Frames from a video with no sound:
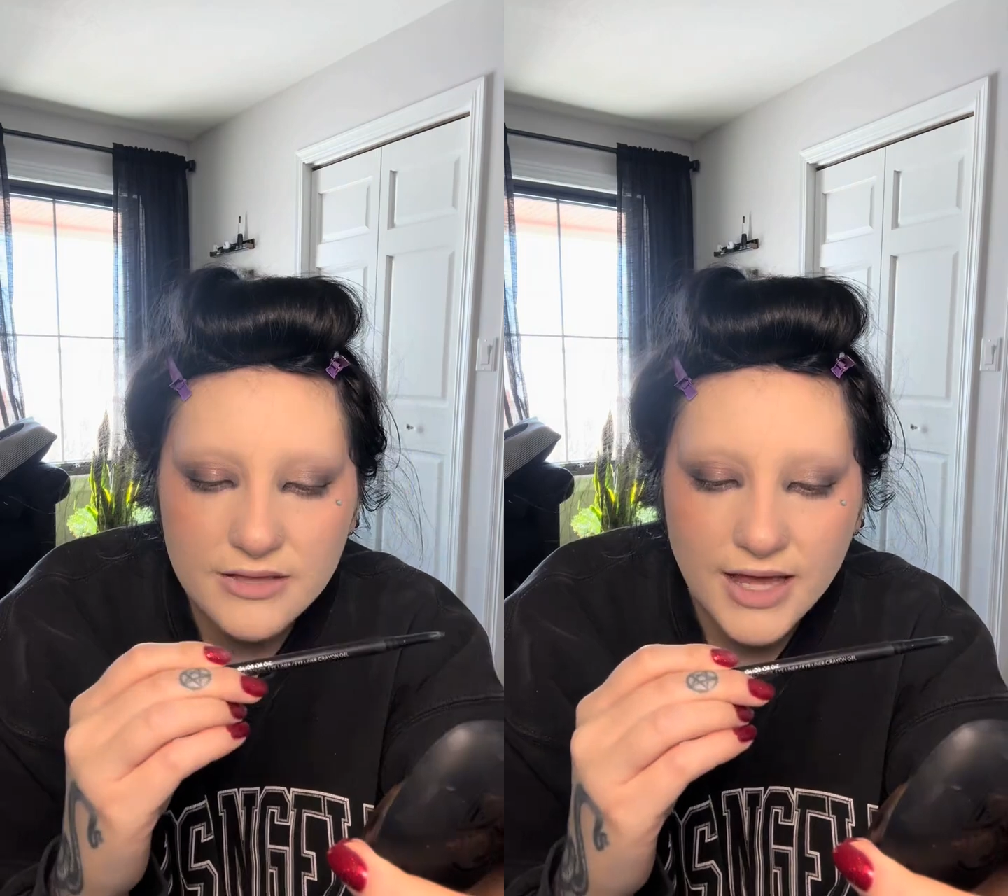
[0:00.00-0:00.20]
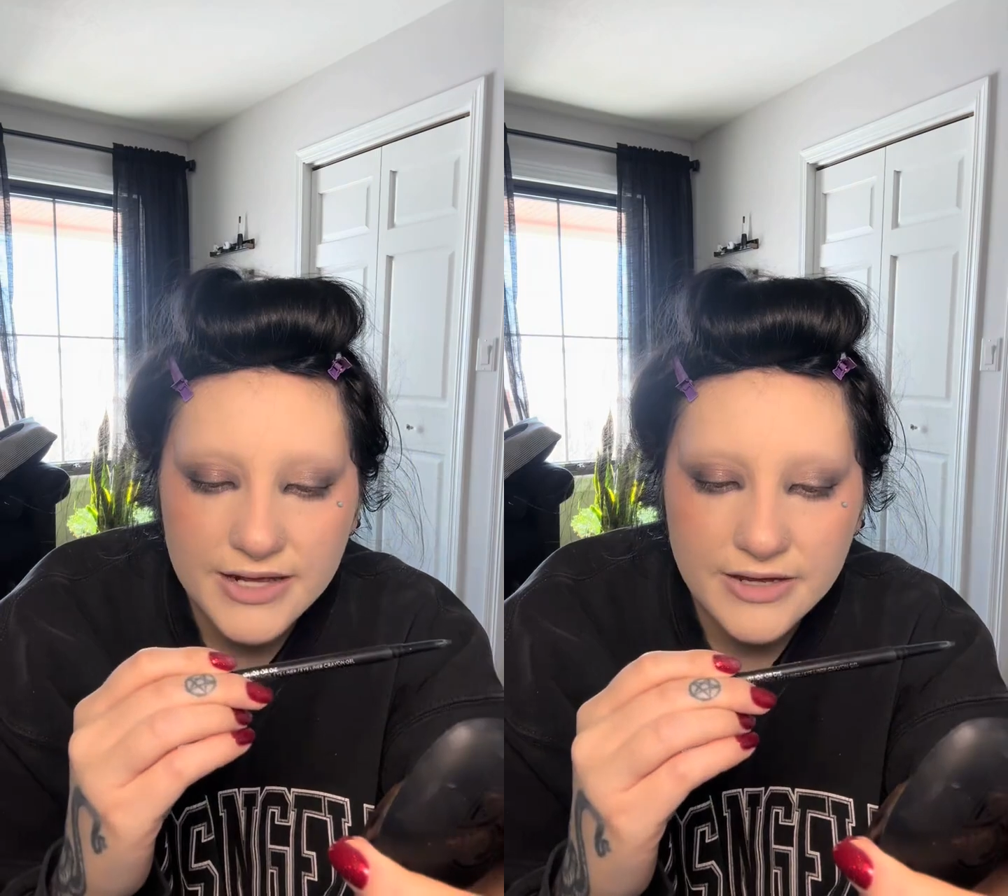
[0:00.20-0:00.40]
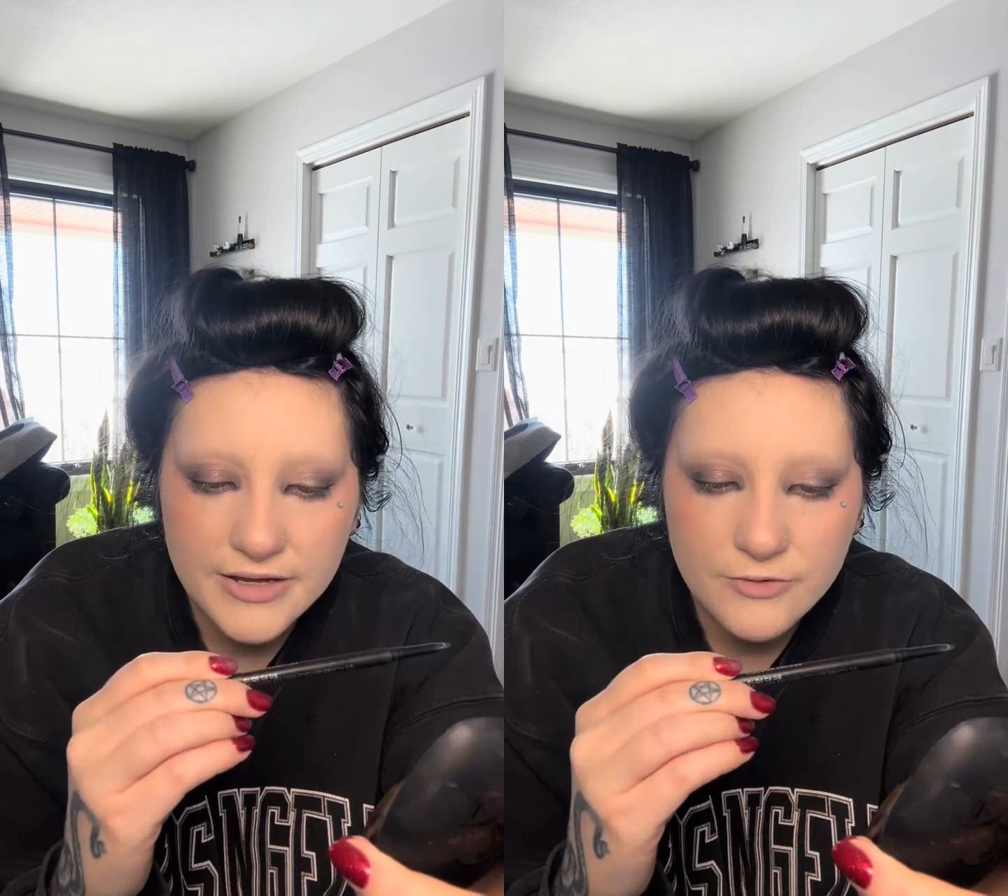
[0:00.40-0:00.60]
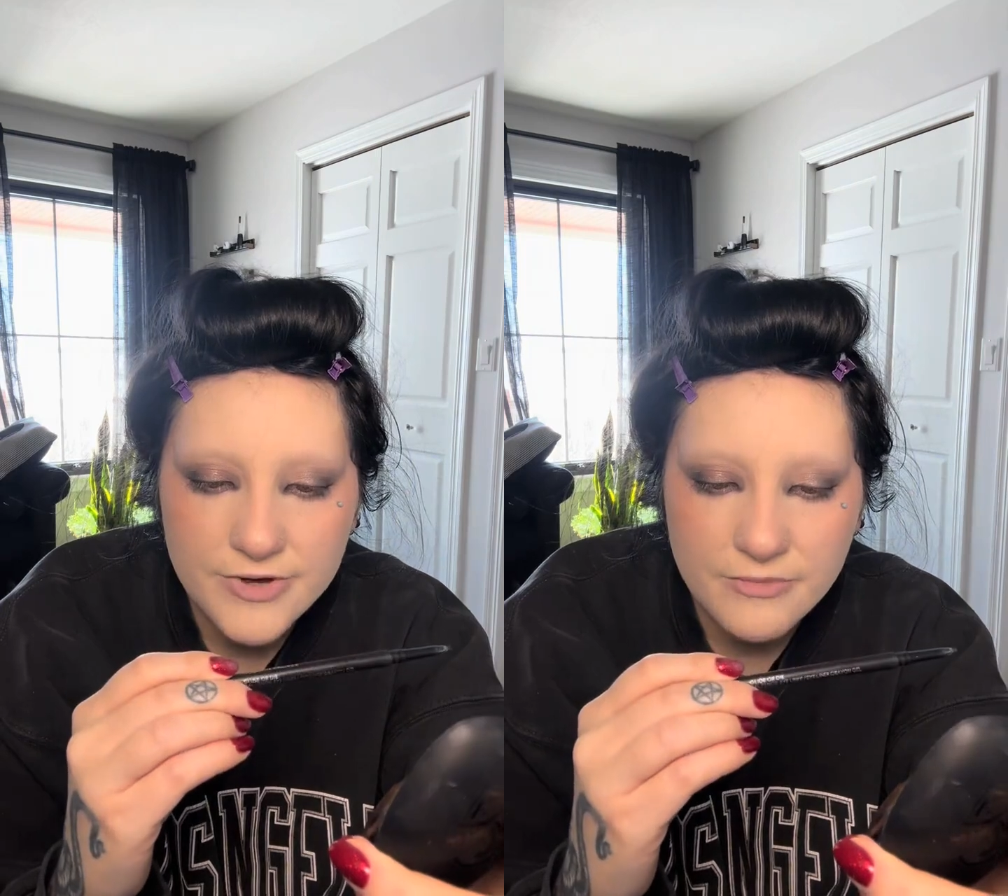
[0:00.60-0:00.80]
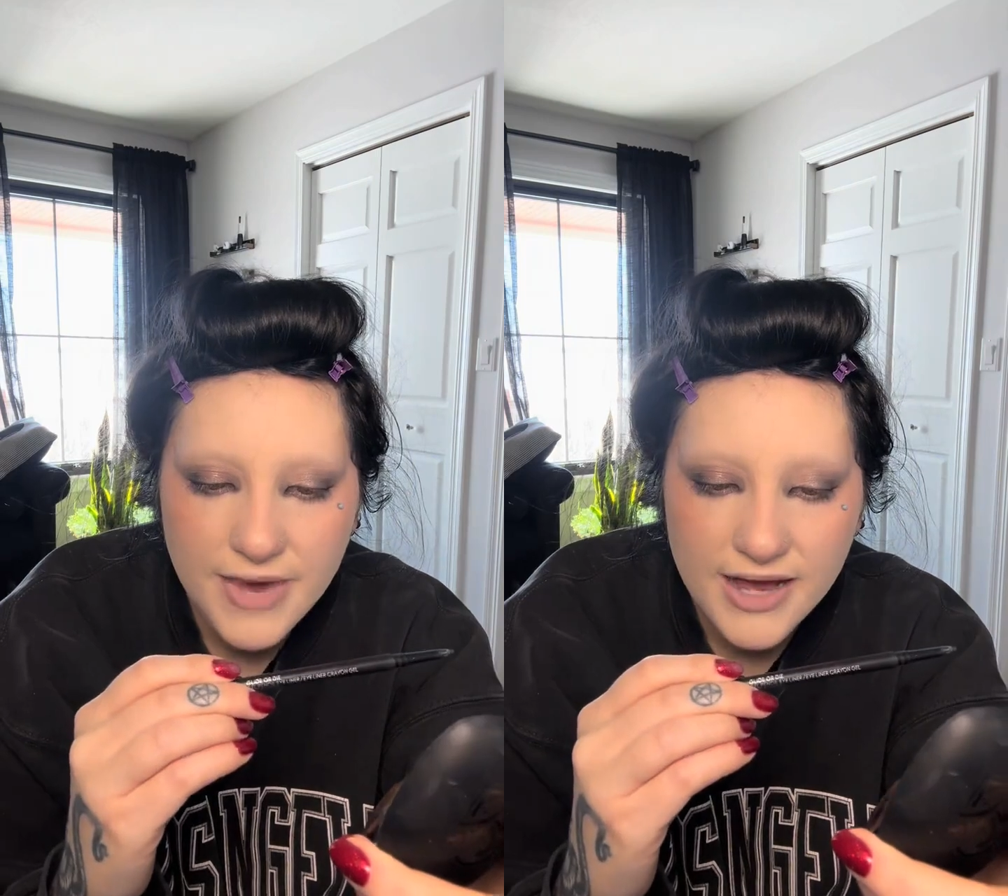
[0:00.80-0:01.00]
lining
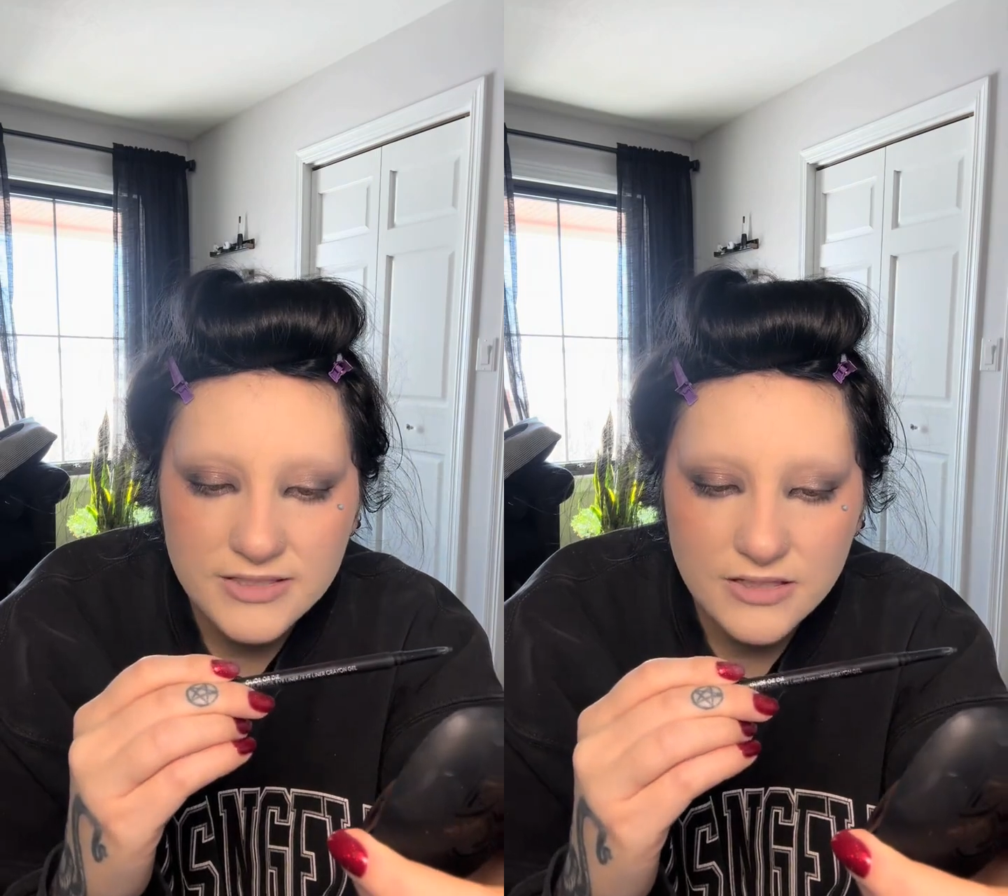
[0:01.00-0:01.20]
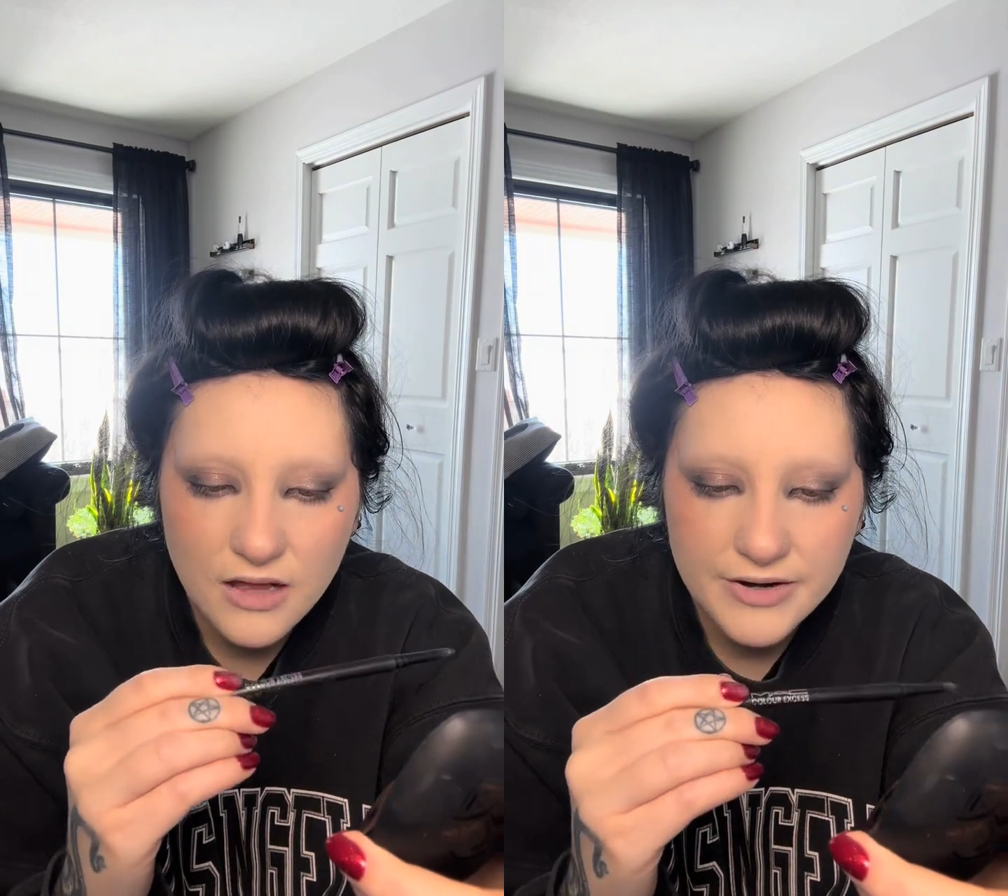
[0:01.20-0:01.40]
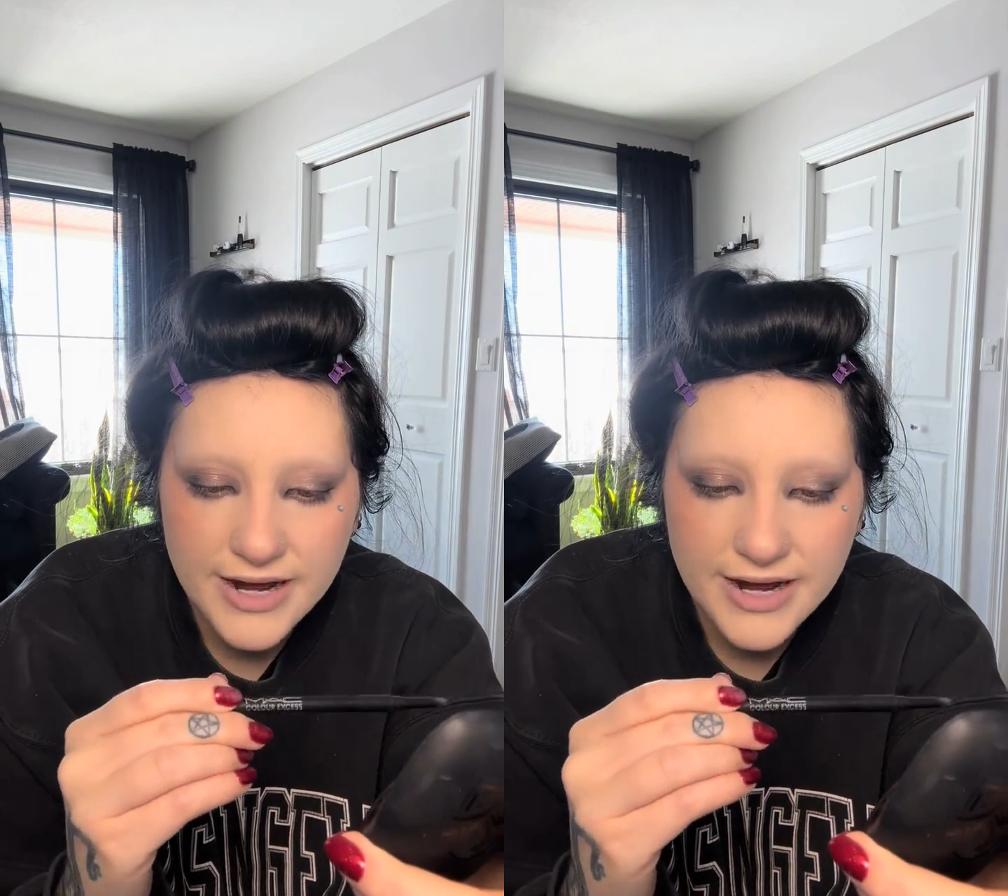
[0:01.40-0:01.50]
with MAC's Color